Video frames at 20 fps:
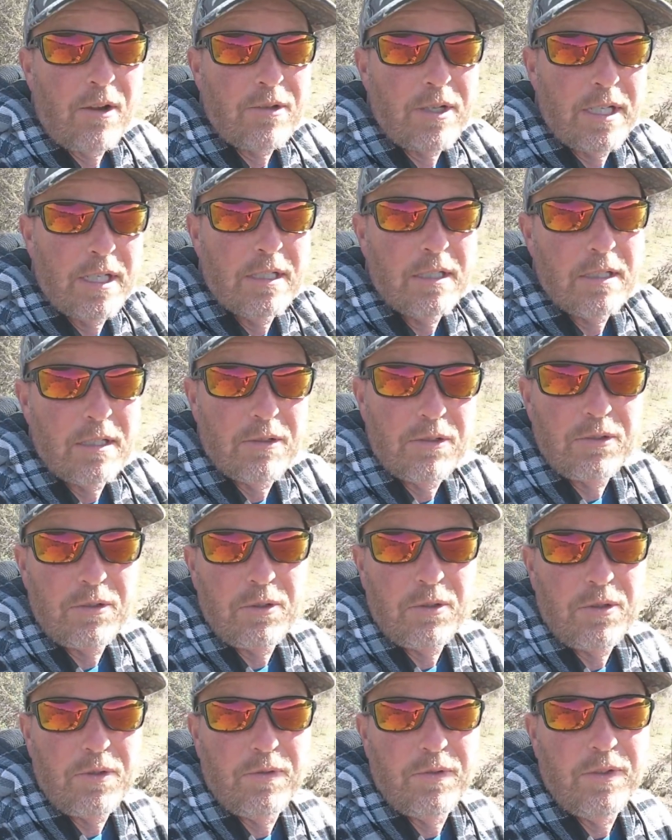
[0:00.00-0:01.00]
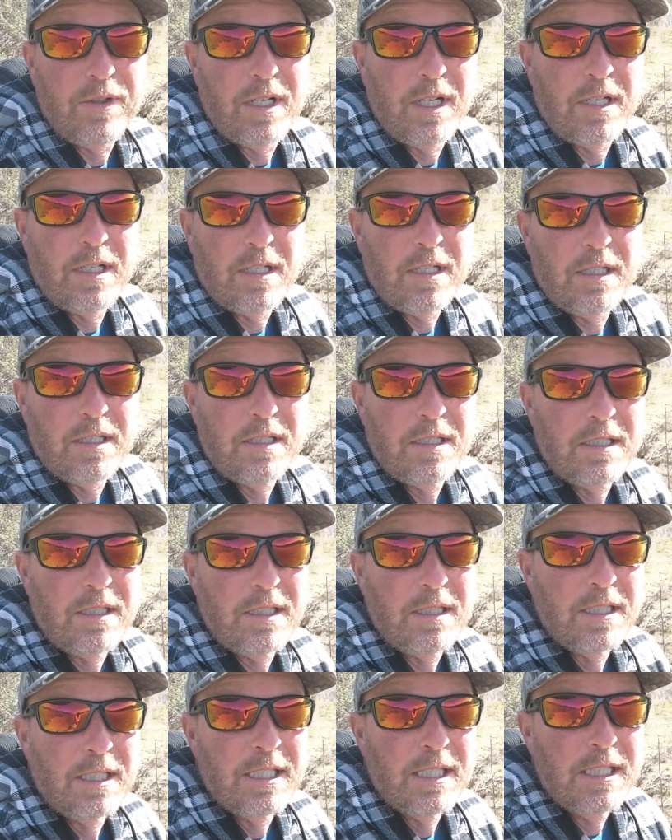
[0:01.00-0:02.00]
out here there's sort of
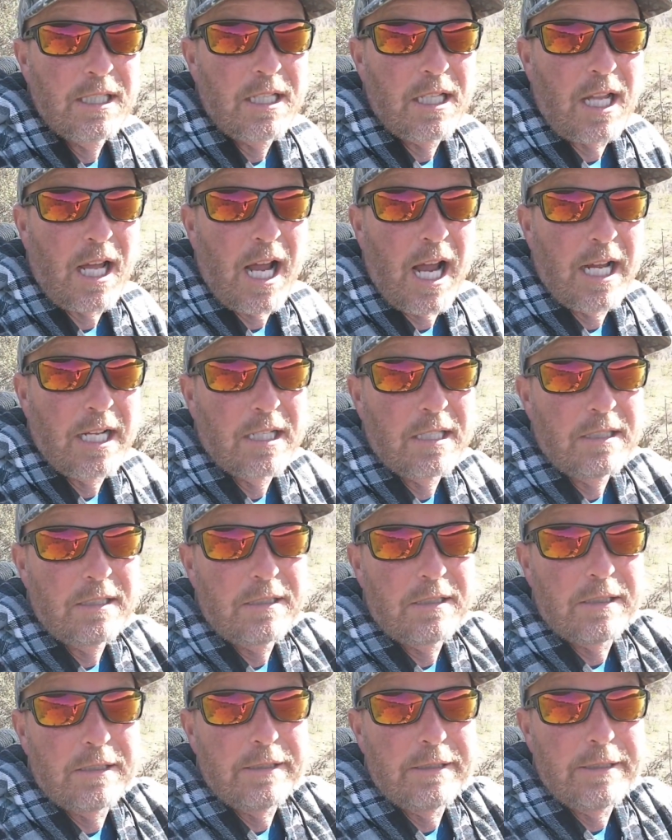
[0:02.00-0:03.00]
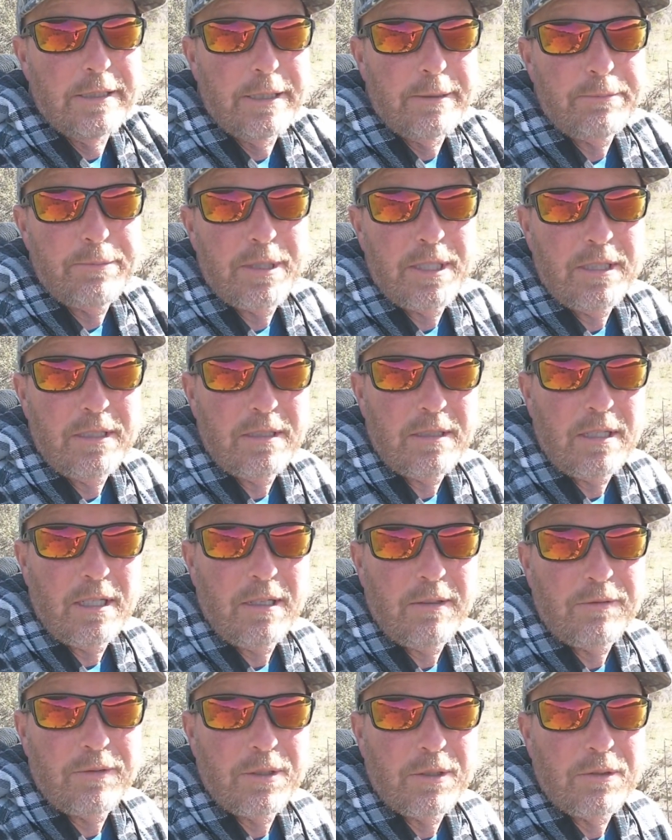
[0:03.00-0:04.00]
little islands and dips and
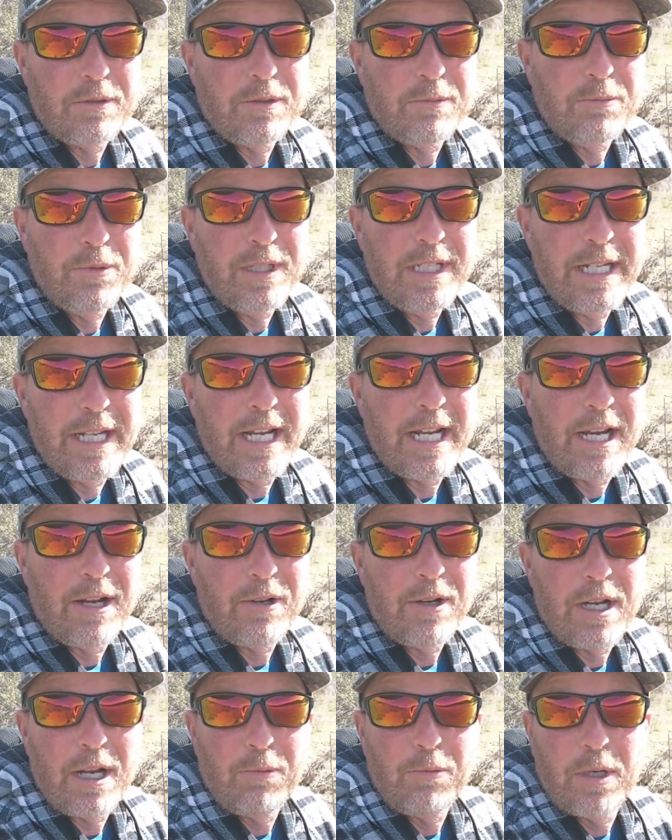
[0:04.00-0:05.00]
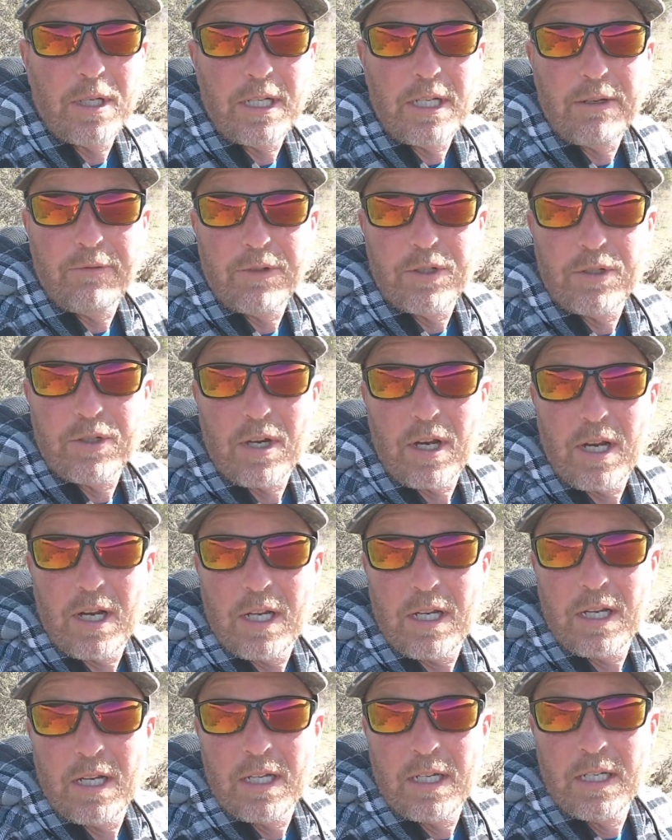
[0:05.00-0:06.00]
stuff, so it's really an area I wanted to give a
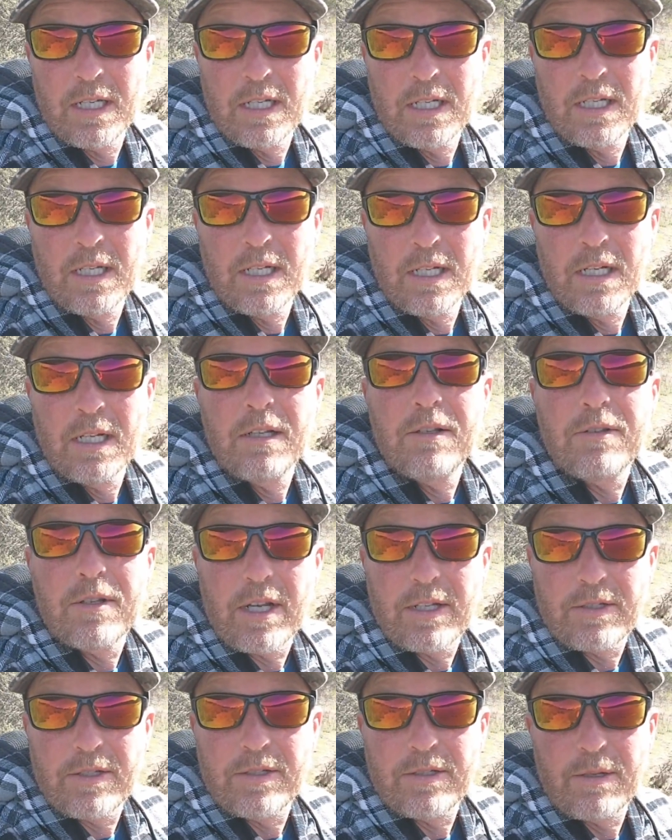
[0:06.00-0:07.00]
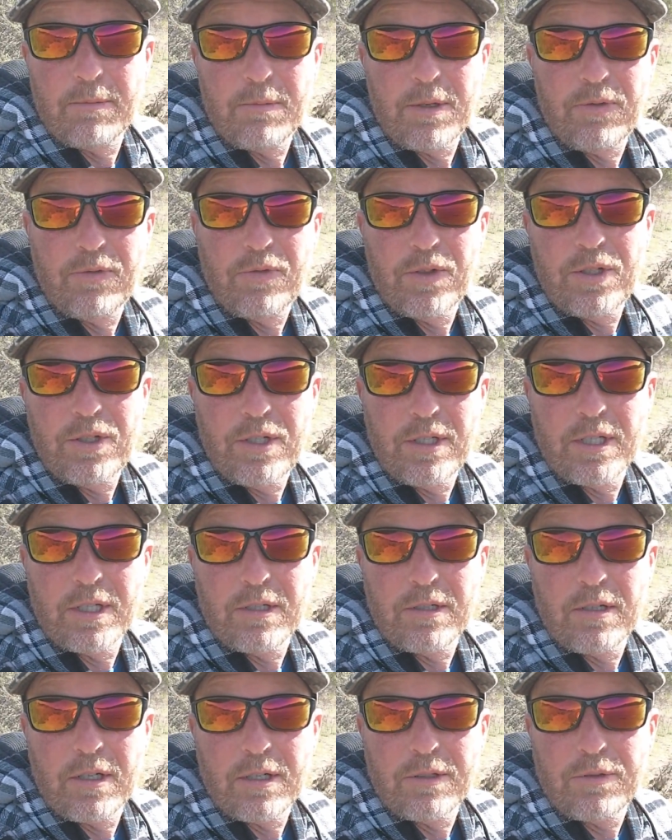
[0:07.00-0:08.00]
try. There's actually somebody fishing
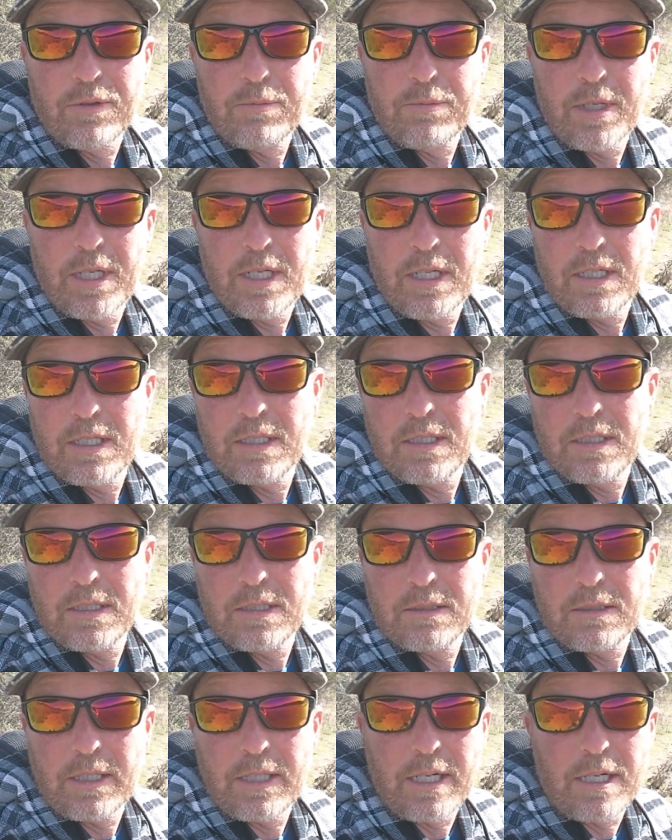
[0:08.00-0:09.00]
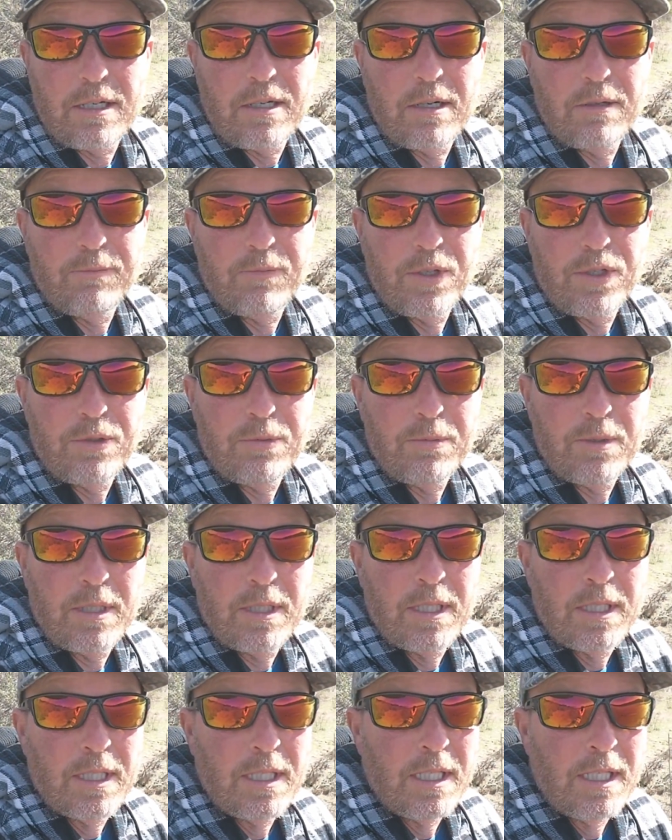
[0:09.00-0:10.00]
across from me. It's like a carp fisherman.